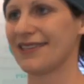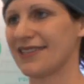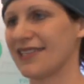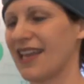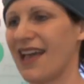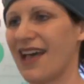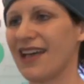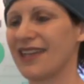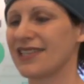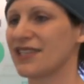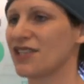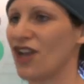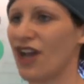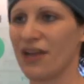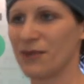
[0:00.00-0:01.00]
Tanakh is a
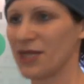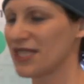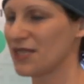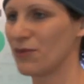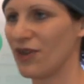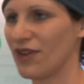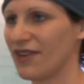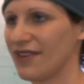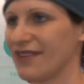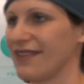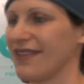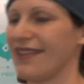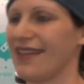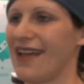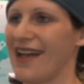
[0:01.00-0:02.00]
timeless book
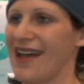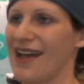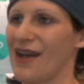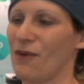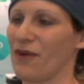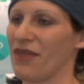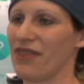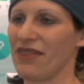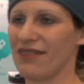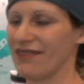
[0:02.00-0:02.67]
with